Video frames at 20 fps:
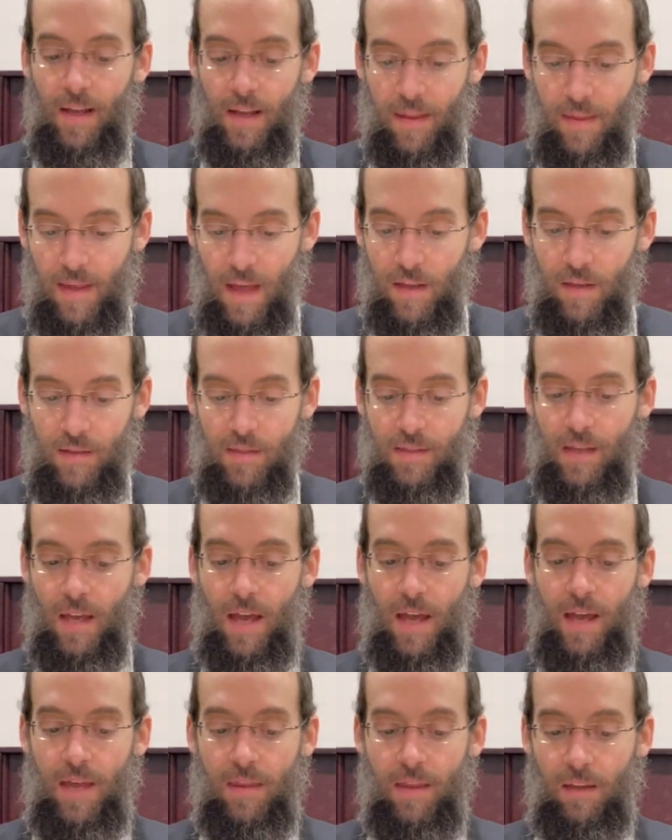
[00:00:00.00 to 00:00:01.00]
then you
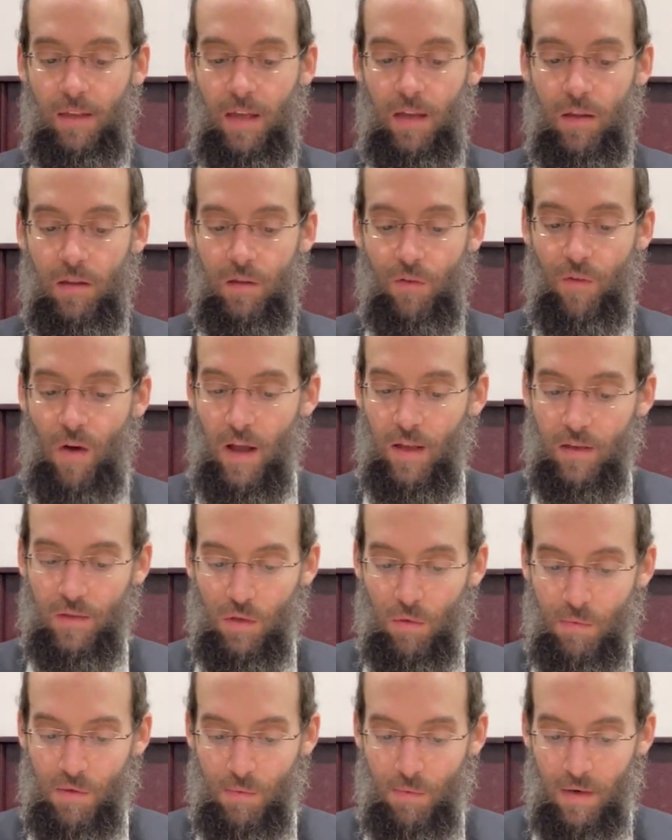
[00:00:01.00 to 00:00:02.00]
say that they can divide
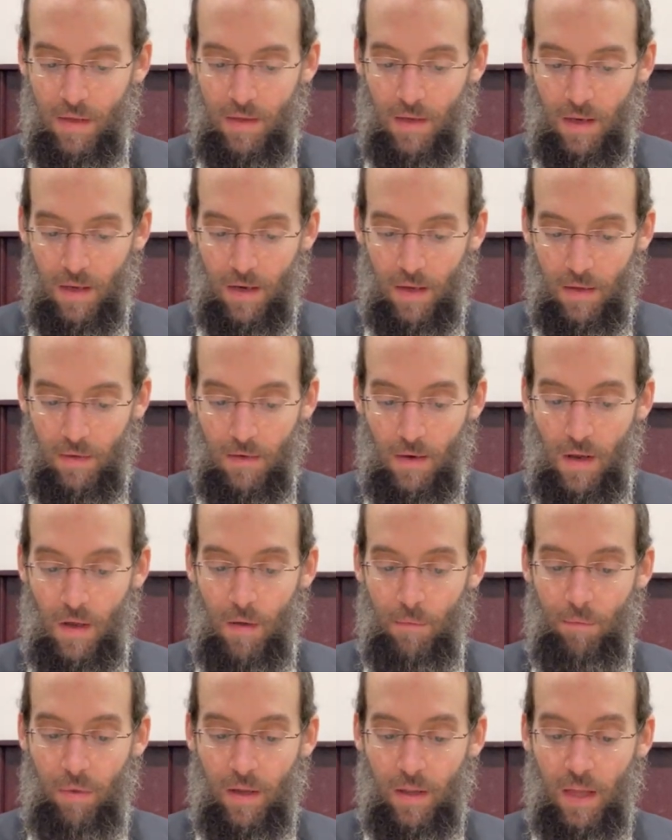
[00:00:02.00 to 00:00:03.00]
ksubas bin and
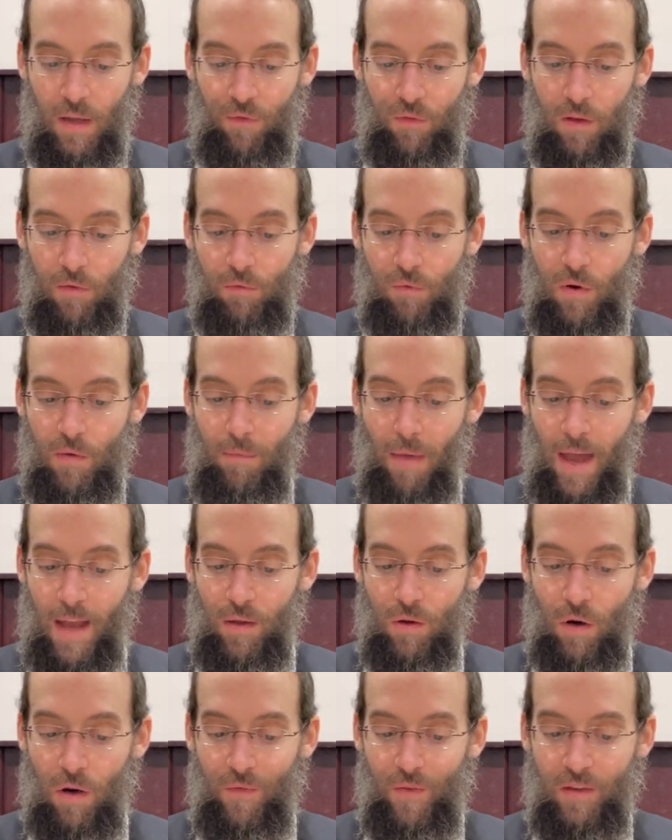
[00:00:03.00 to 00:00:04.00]
But if the
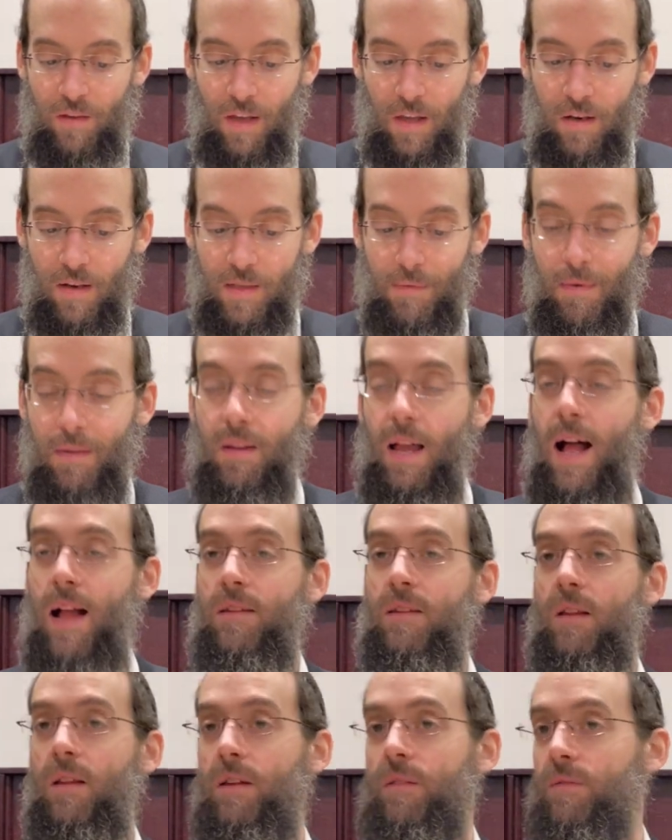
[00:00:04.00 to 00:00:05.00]
remainder of a dinner is
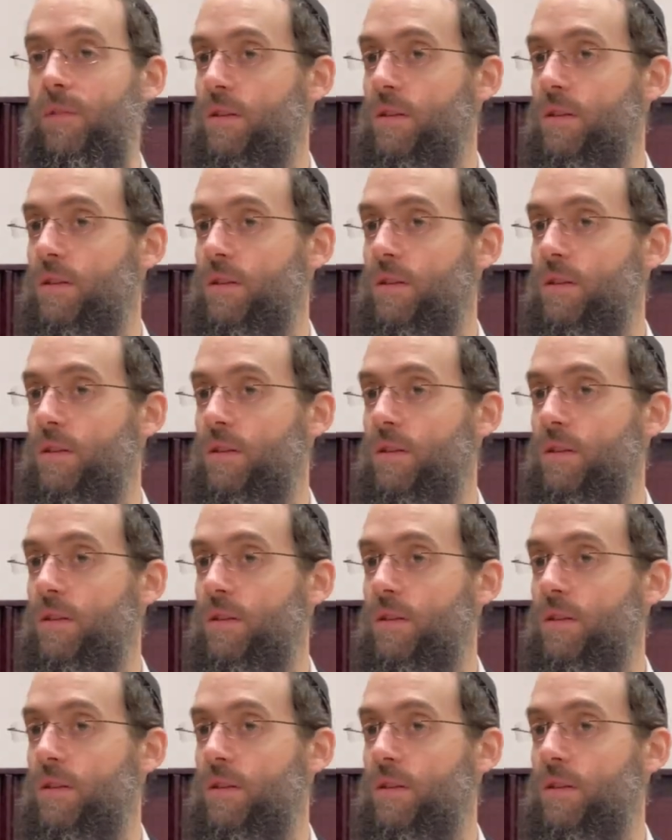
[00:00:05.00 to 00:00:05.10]
metaltalin,